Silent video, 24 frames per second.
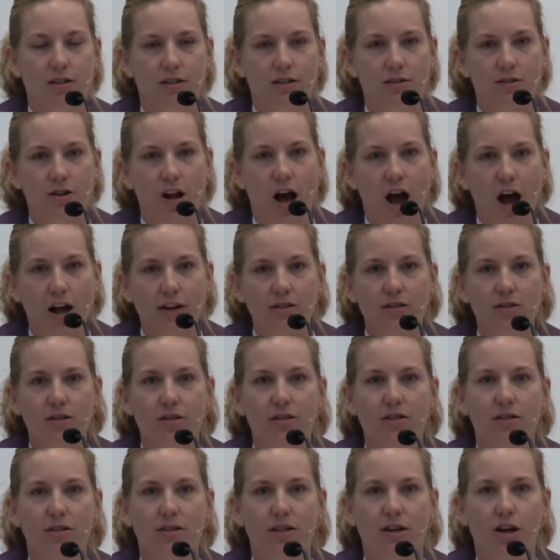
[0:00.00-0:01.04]
not
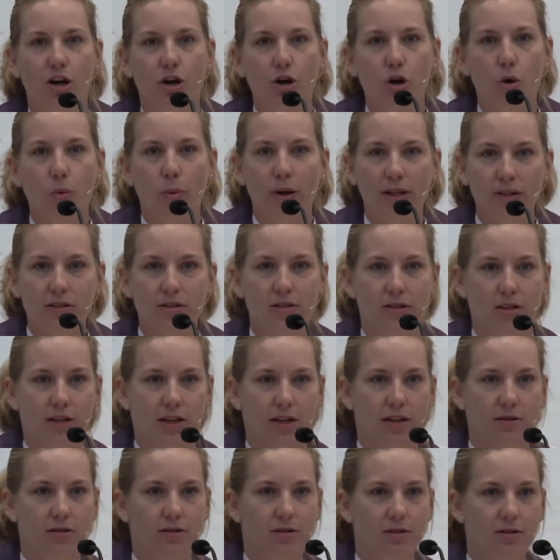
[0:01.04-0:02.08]
a
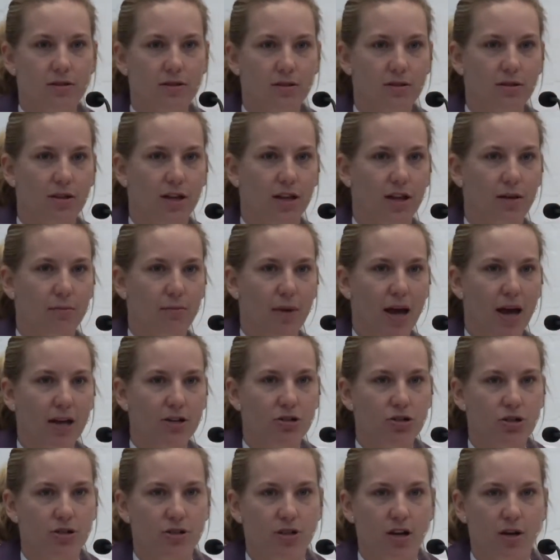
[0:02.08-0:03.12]
coincidence that it
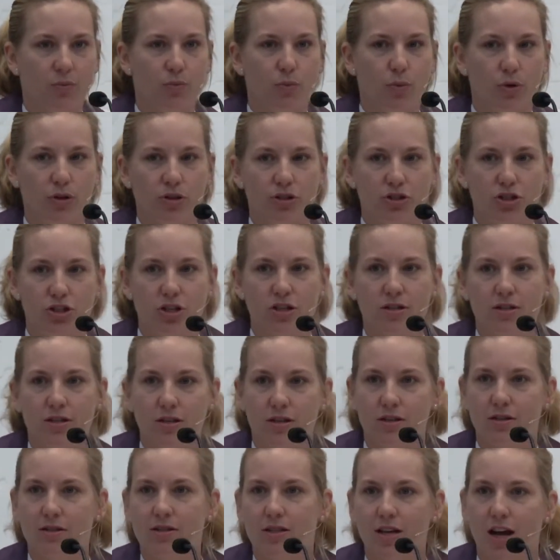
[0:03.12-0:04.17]
matches up with
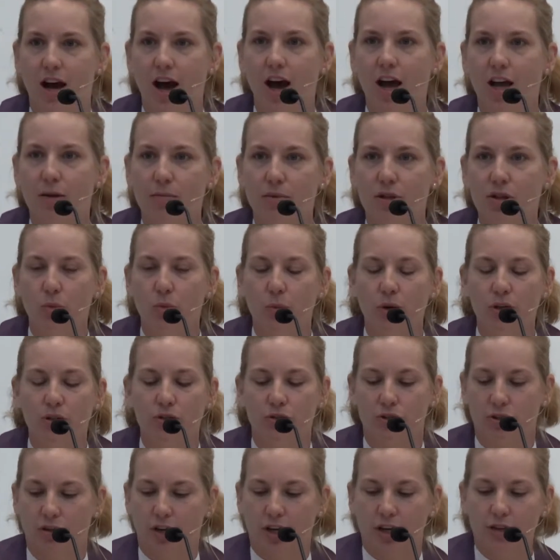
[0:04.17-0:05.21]
Jesus' time
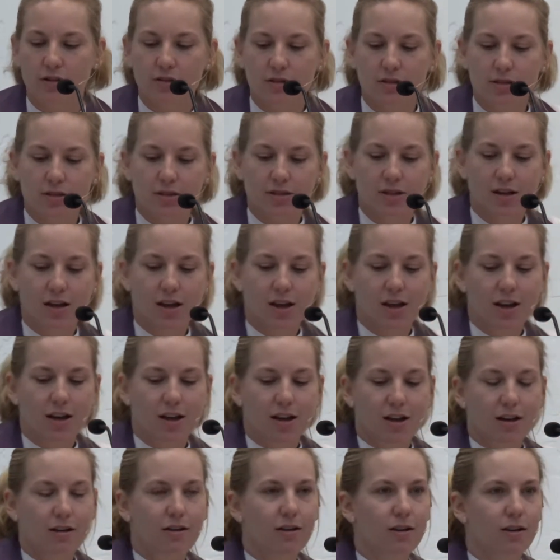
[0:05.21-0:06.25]
wilderness.
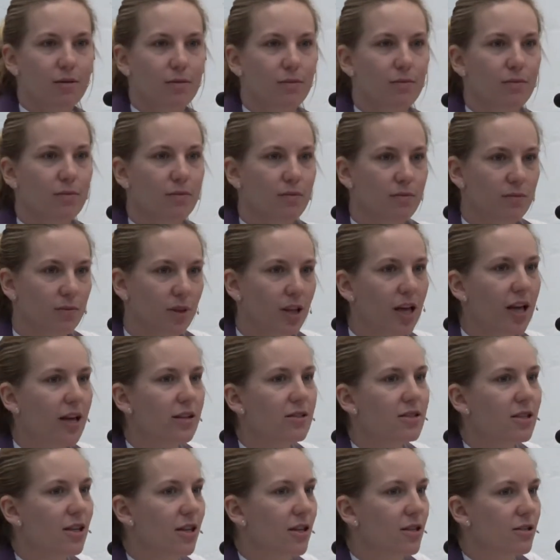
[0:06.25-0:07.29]

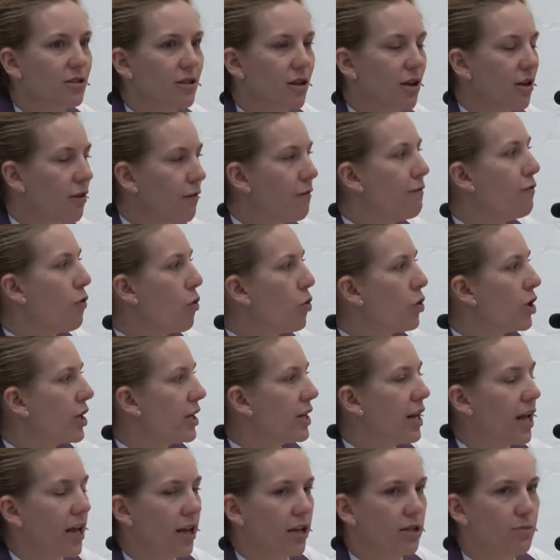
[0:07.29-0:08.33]
Lent is 40
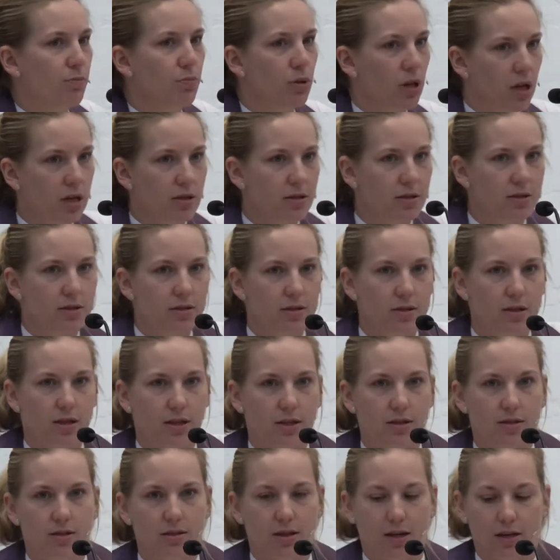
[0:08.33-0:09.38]
days plus
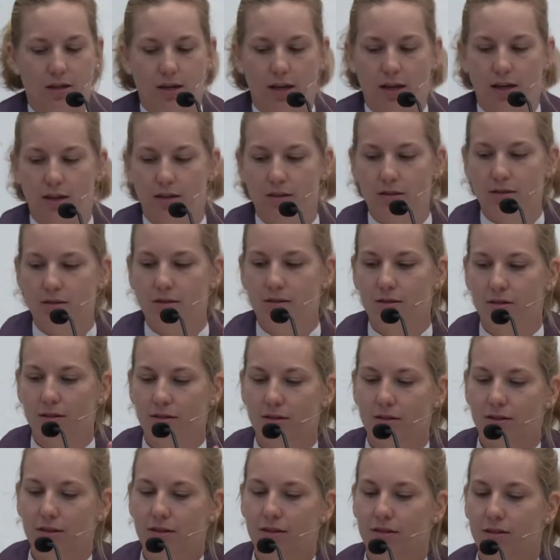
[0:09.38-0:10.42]
6 Sundays,
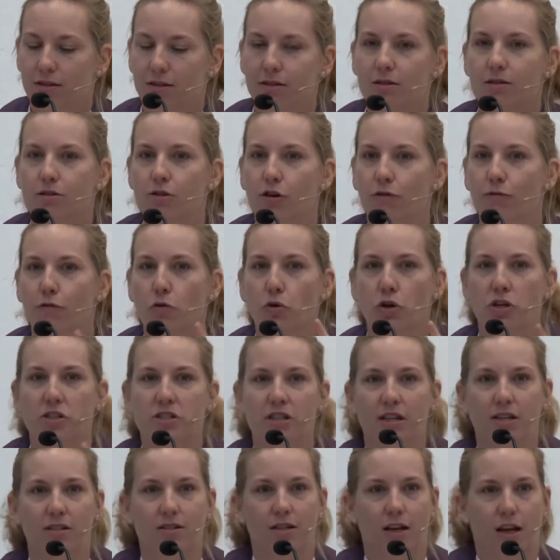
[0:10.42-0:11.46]
so
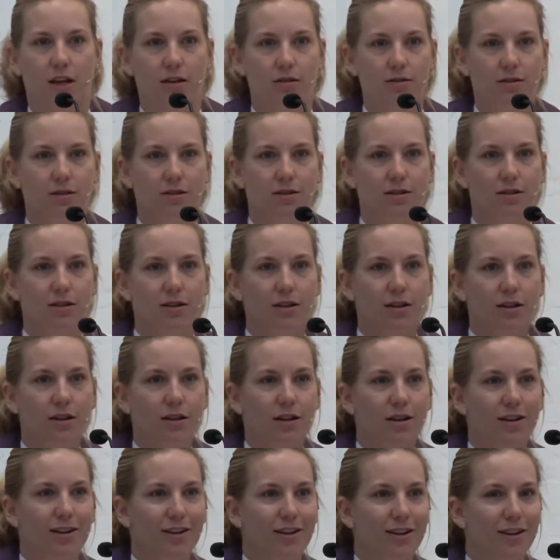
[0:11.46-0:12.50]
46 days,
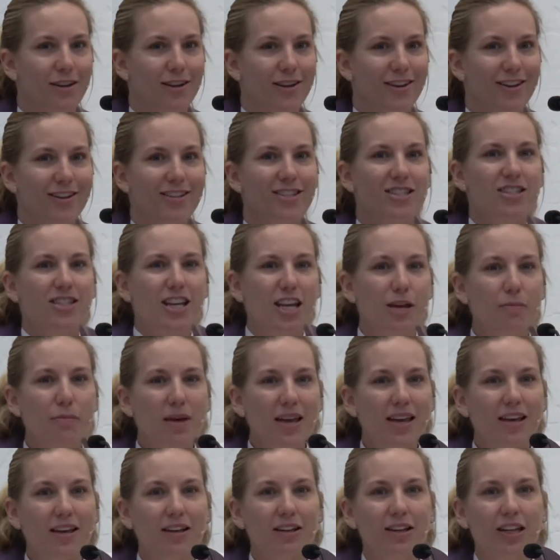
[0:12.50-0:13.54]

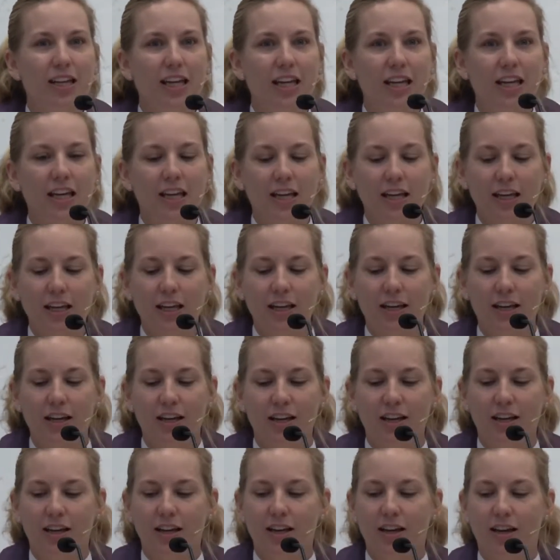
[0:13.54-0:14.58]
seemingly
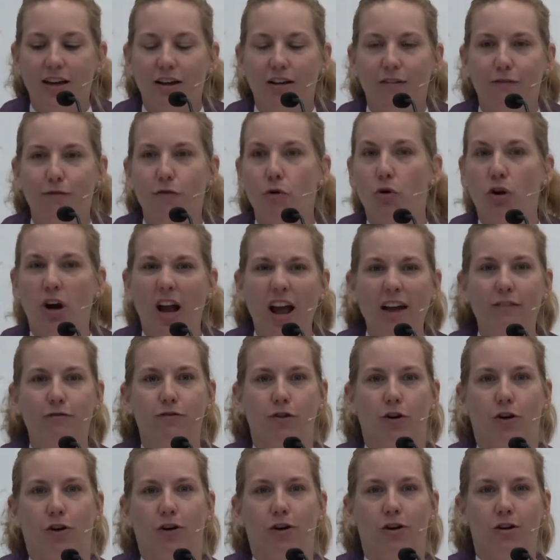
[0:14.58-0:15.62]

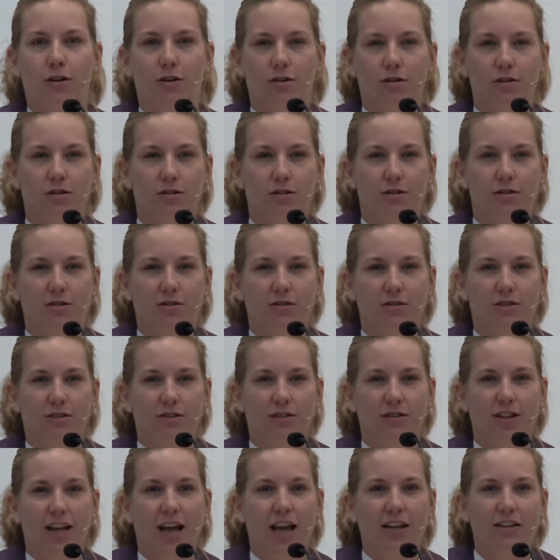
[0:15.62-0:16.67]
forever,
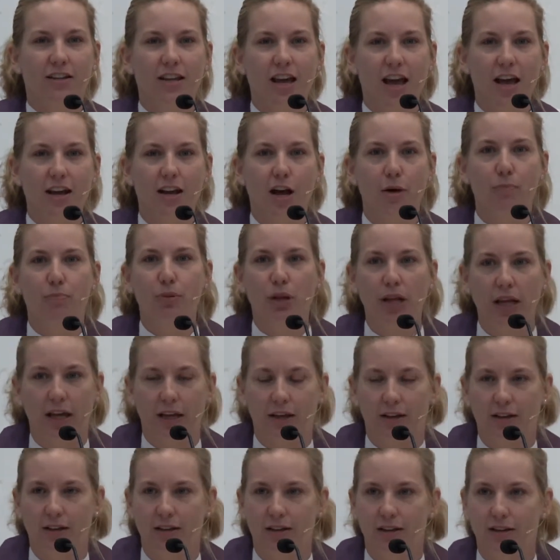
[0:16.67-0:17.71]
and yet a
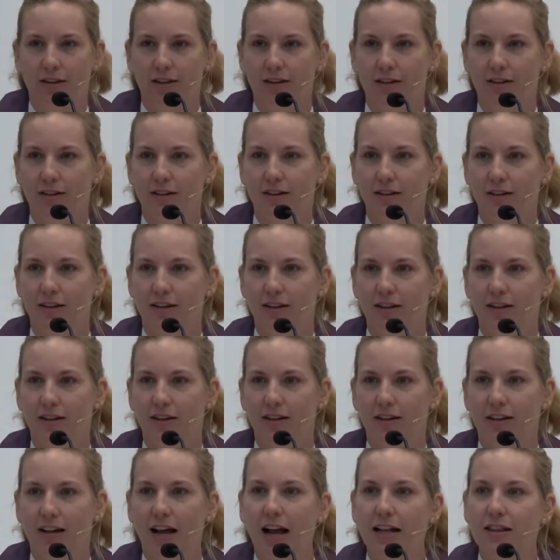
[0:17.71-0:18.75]
blink
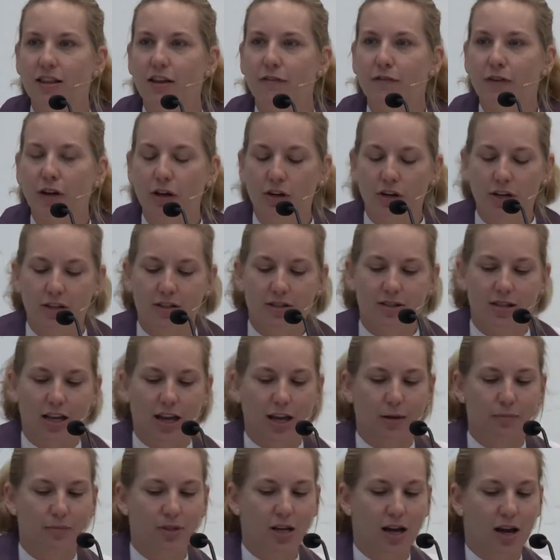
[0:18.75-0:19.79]
at the very
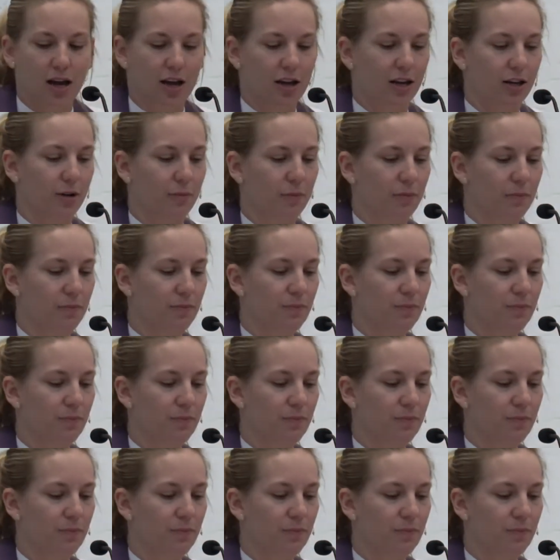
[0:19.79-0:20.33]
same time.